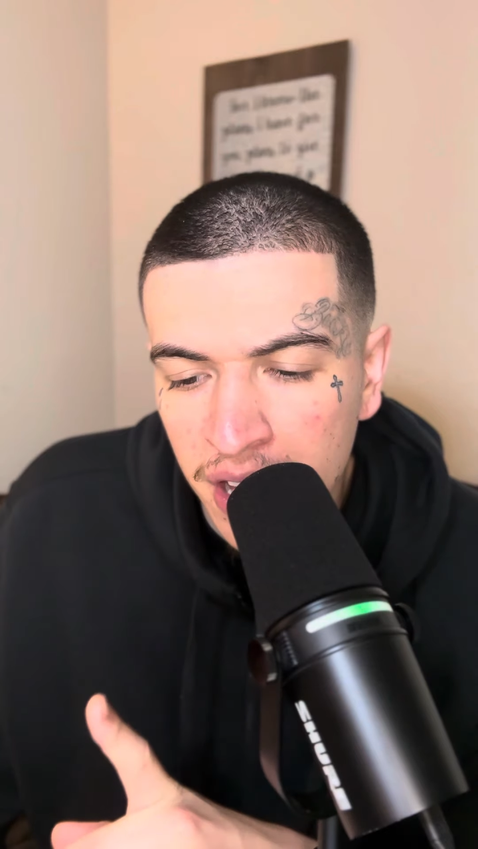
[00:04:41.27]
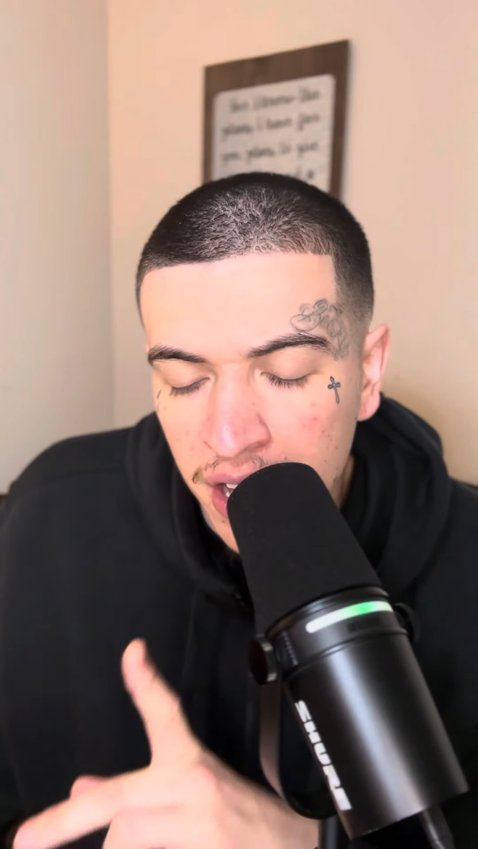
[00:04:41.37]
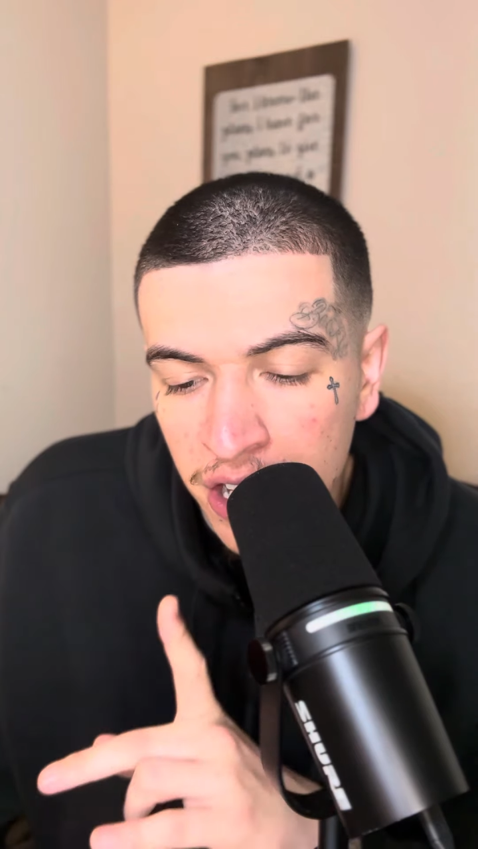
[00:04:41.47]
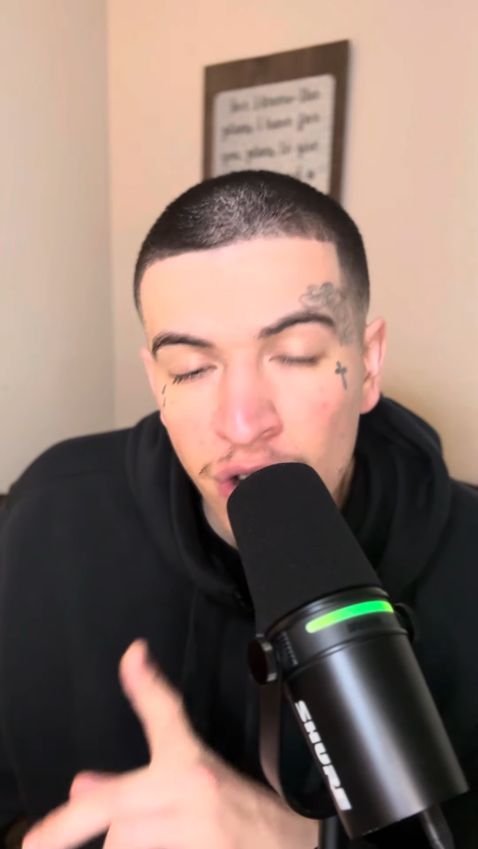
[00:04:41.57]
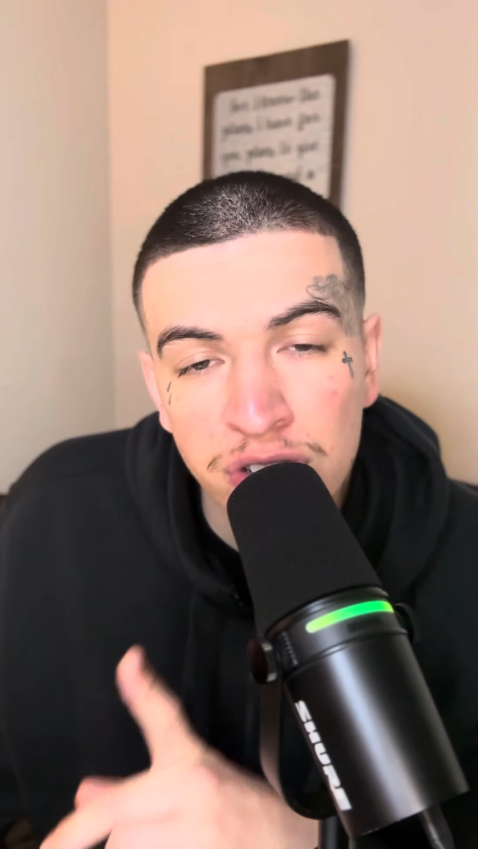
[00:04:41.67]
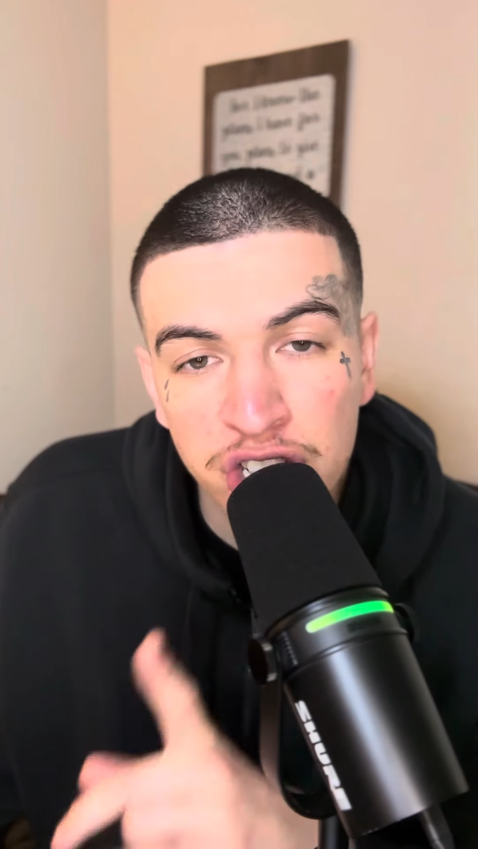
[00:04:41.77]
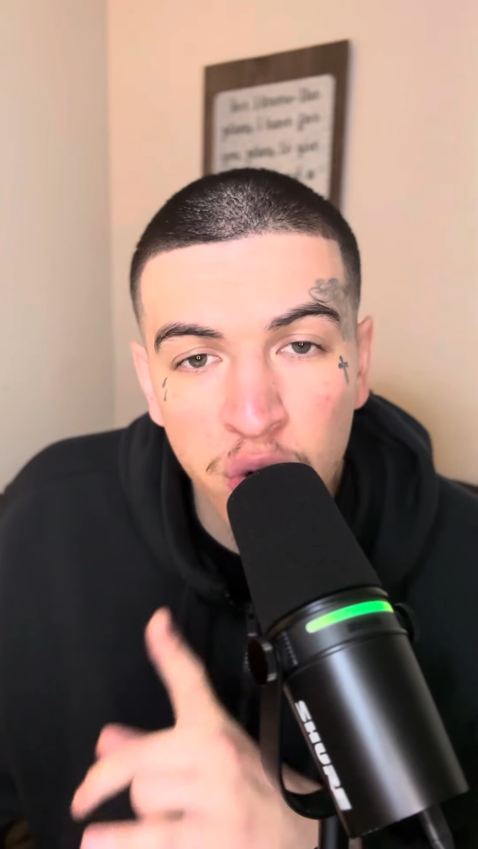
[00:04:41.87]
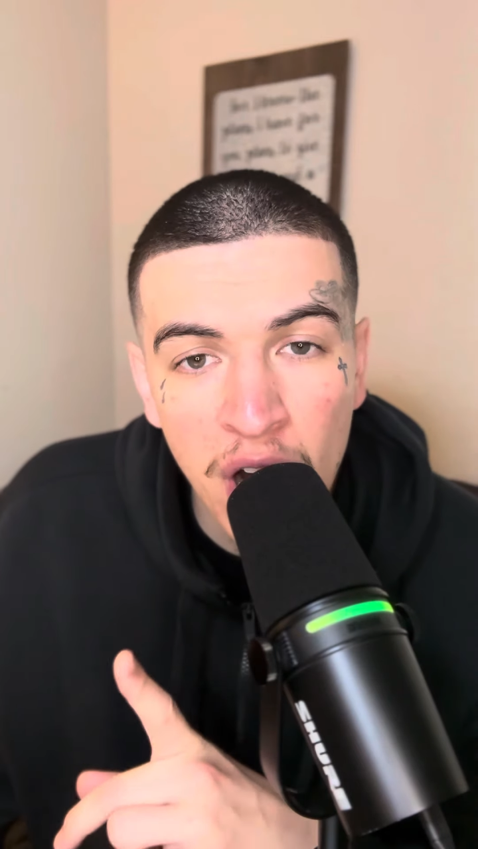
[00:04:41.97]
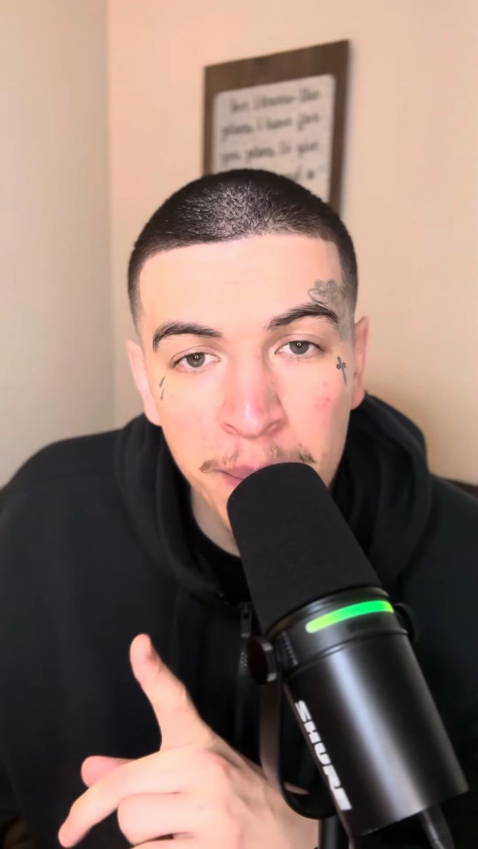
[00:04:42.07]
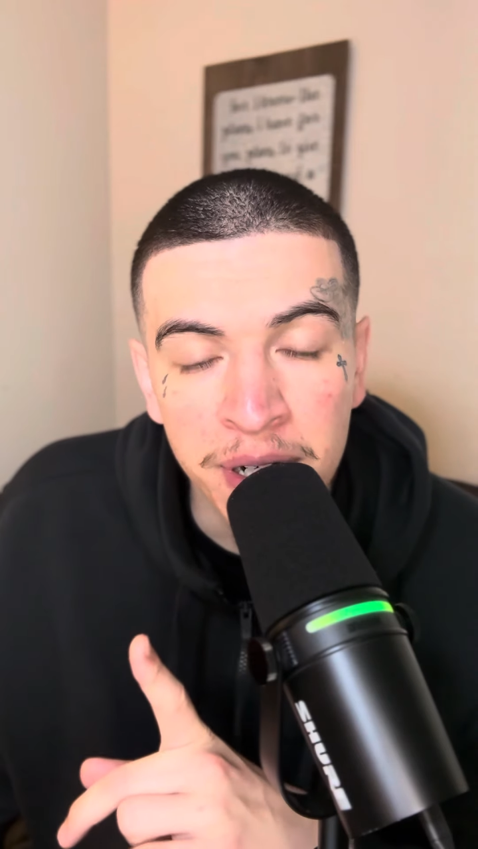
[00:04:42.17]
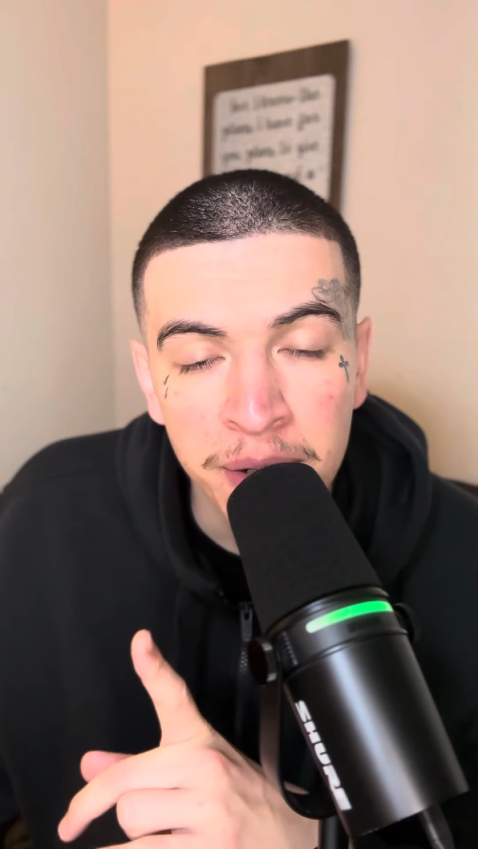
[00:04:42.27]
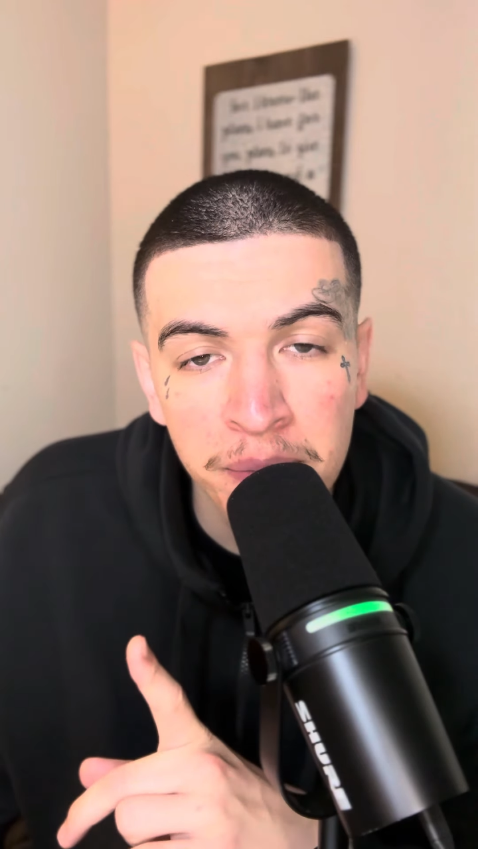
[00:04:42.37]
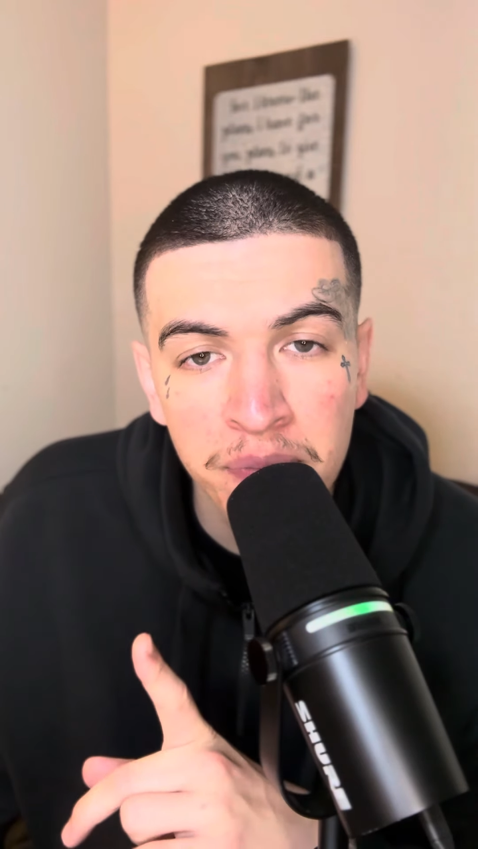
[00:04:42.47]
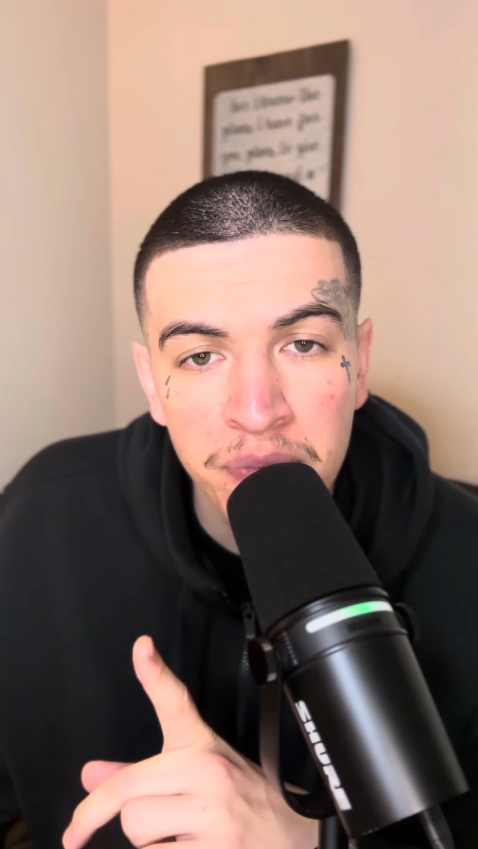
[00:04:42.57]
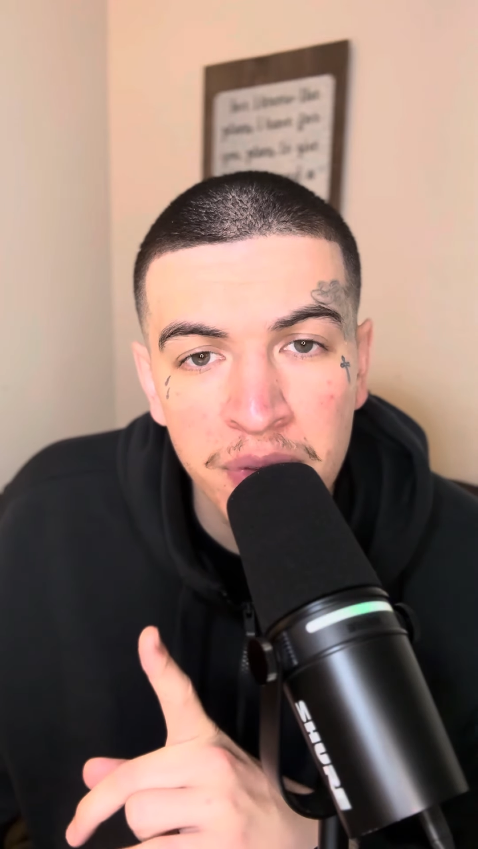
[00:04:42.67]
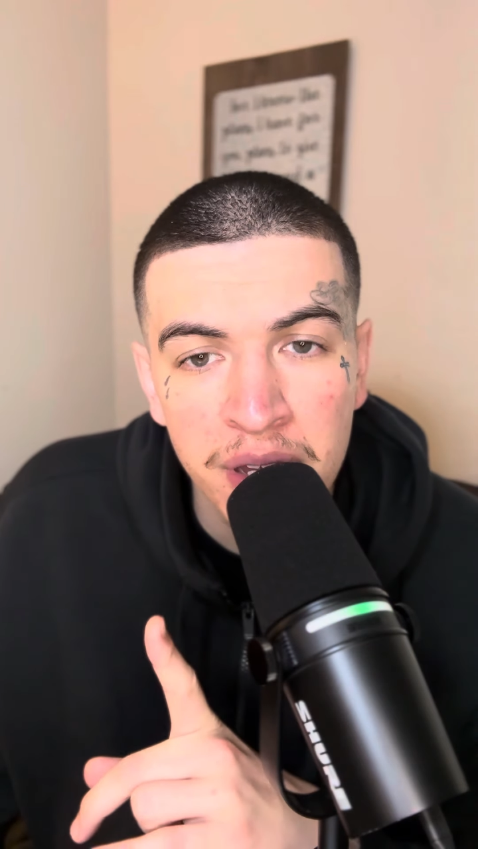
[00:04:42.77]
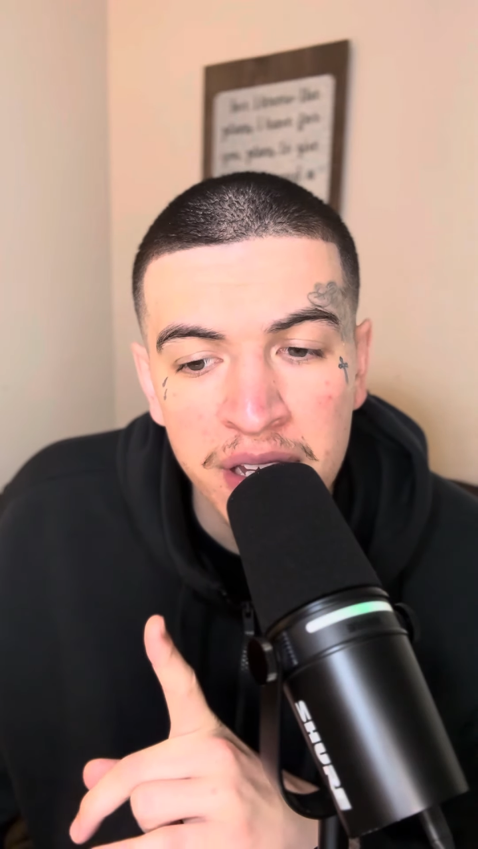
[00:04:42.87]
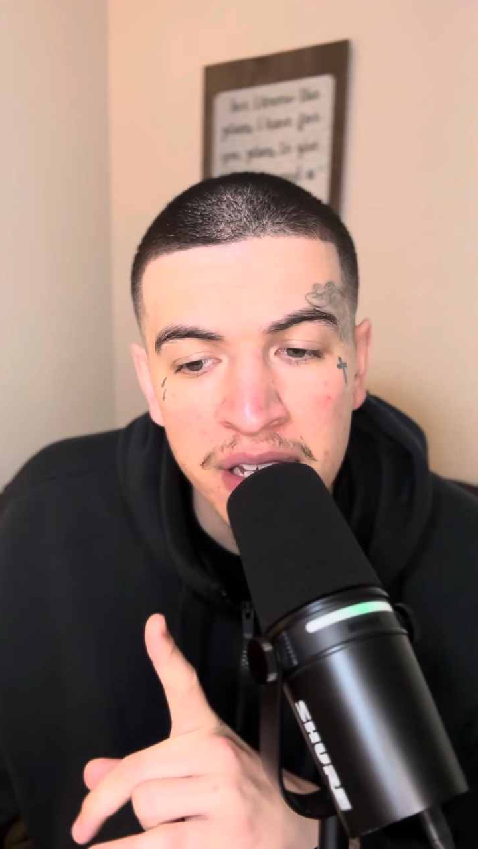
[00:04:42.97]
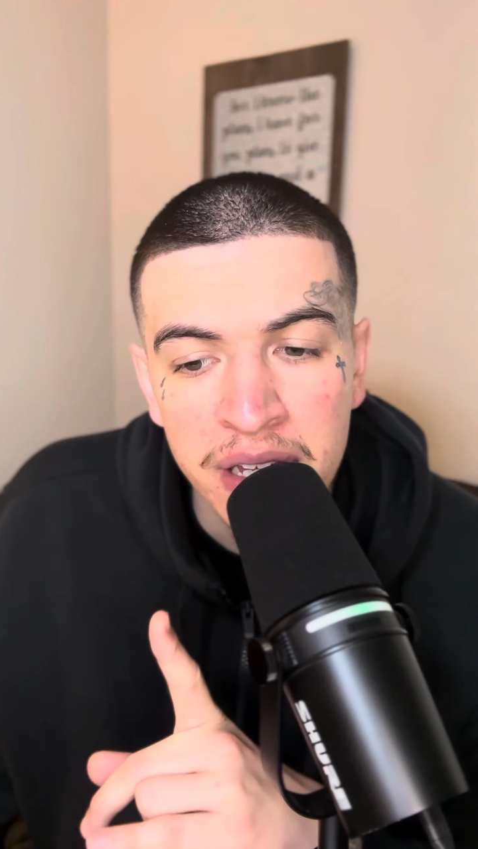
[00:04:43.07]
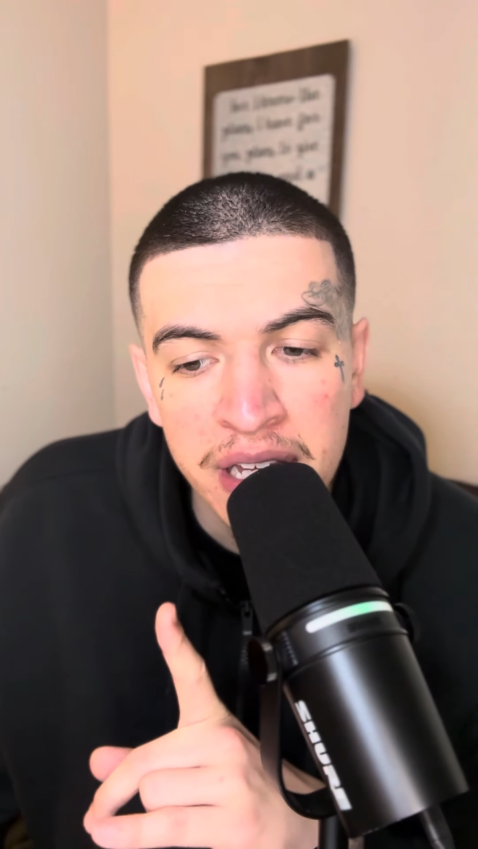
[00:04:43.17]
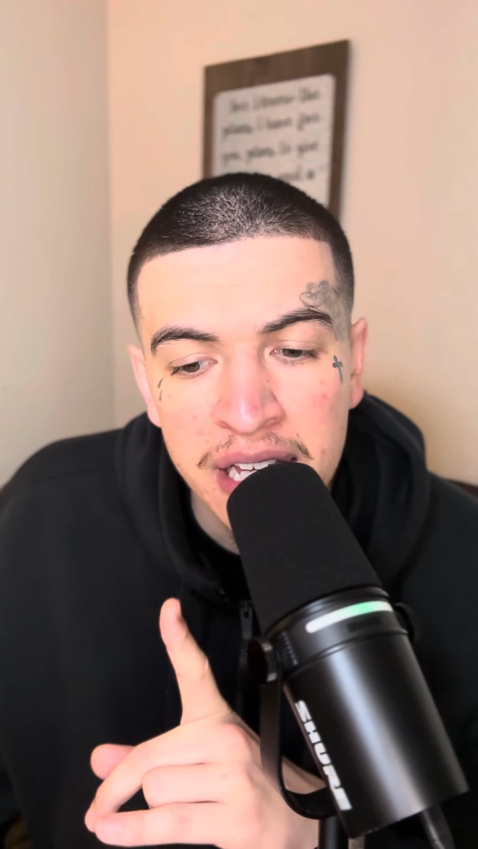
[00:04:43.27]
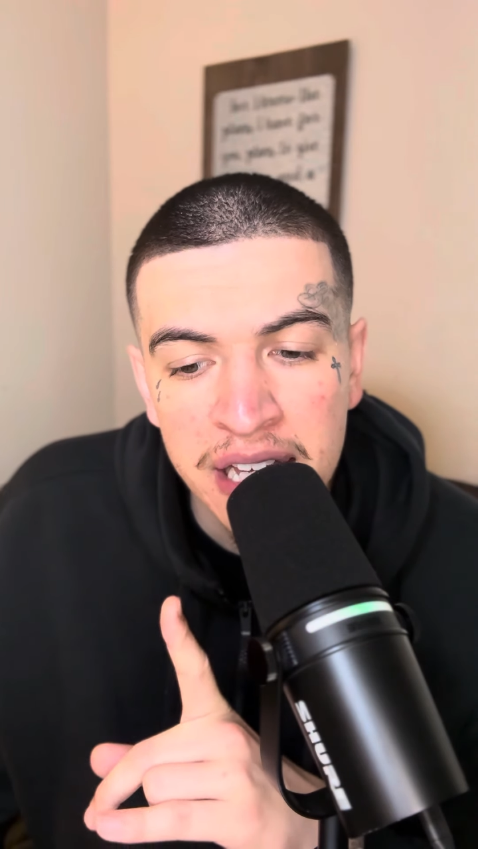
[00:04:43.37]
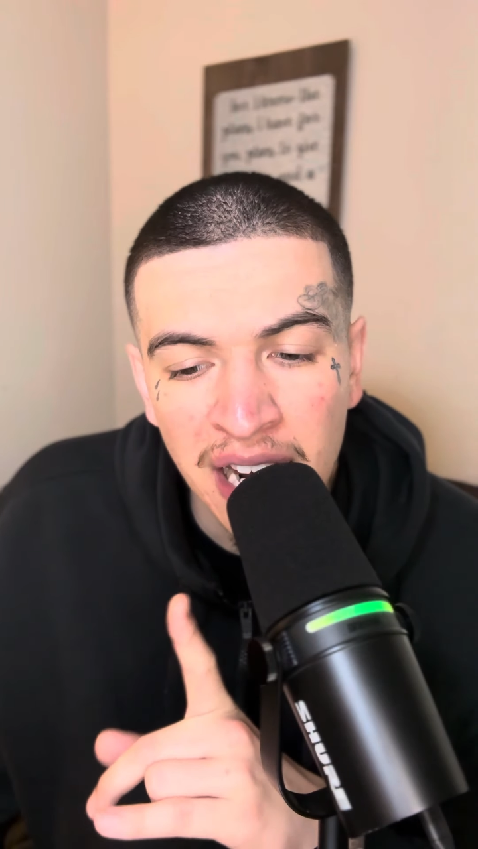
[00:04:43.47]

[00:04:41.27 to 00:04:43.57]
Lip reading: your trauma a